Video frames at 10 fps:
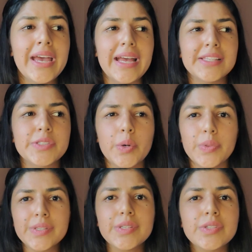And so
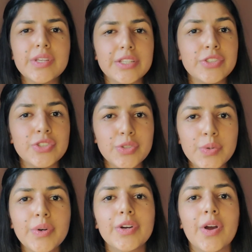it's
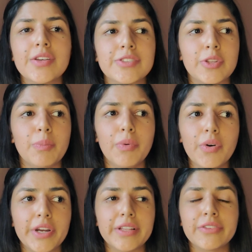true across the
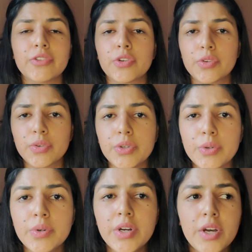board. It's true